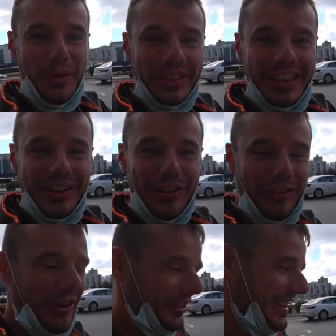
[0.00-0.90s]
1 kilo of
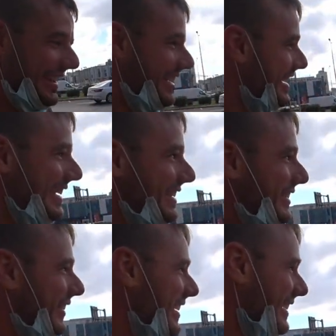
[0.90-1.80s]
honey.
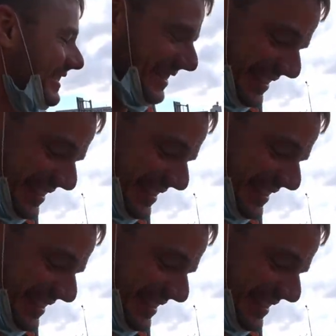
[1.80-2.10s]
So nice.